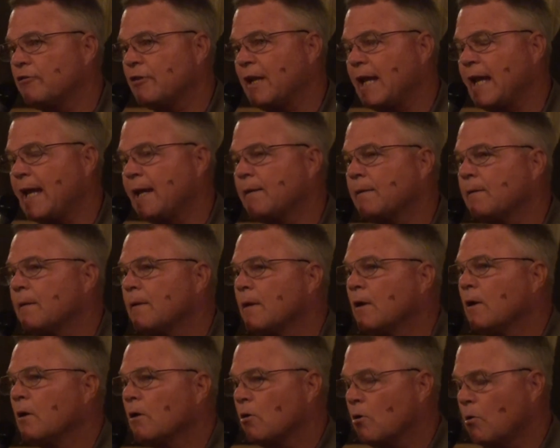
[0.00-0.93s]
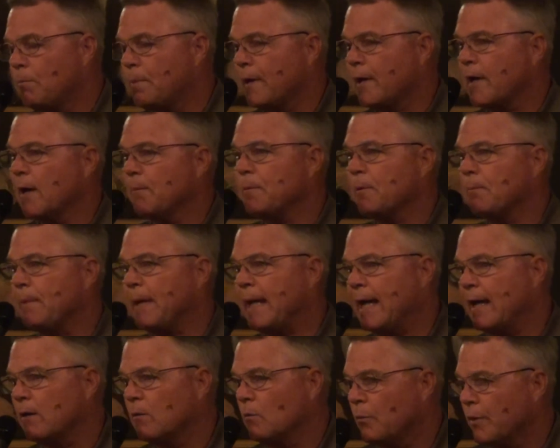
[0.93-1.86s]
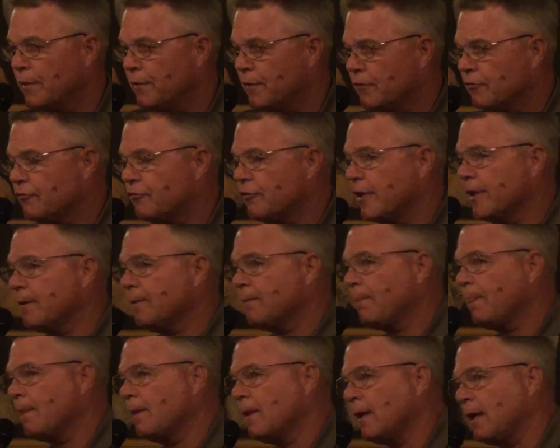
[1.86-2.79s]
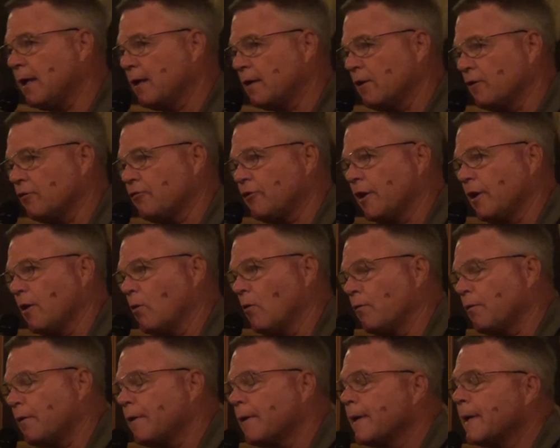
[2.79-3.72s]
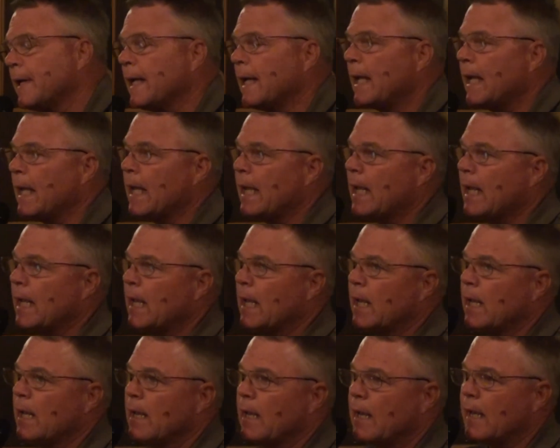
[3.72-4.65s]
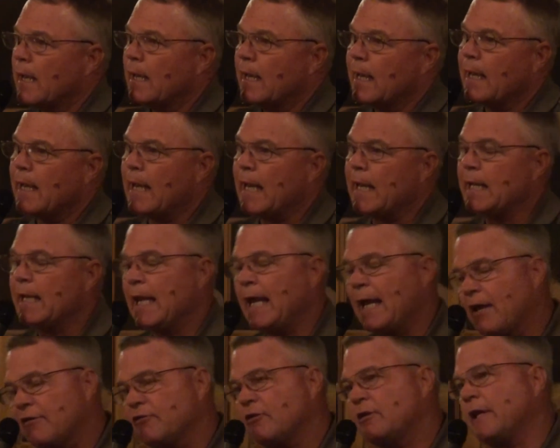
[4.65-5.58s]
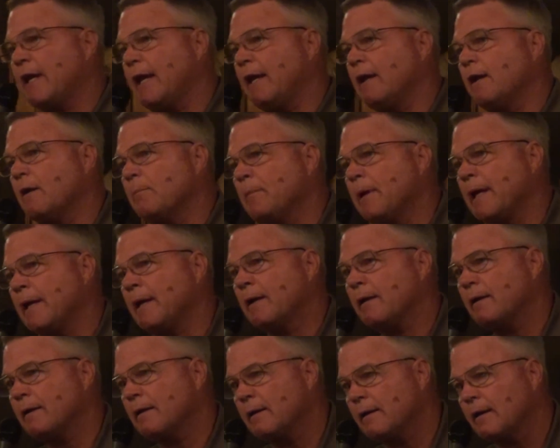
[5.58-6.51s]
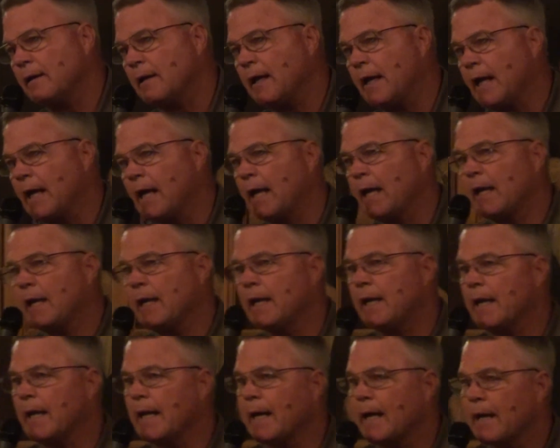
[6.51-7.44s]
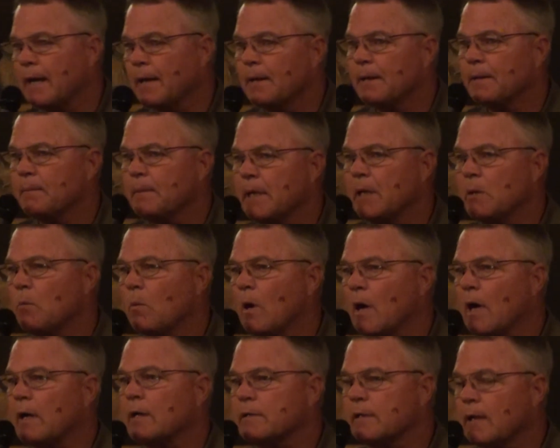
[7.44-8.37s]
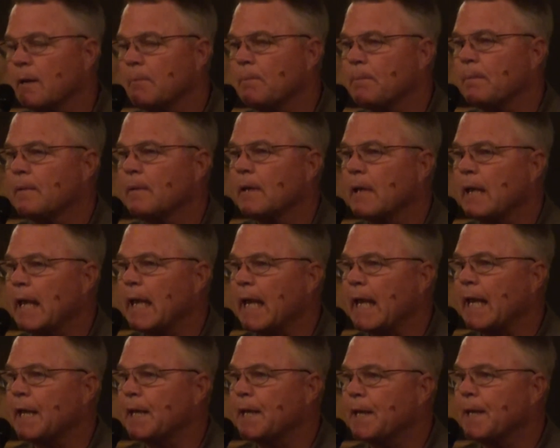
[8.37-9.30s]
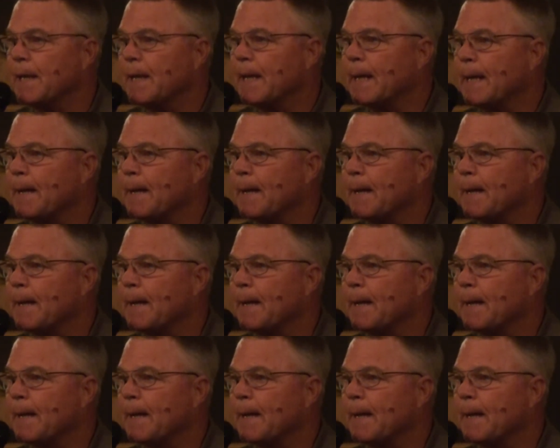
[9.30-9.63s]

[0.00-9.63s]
I said, hey, go pick up a bat and win this thing and get this thing over. And he hesitated a minute, and he walked up, and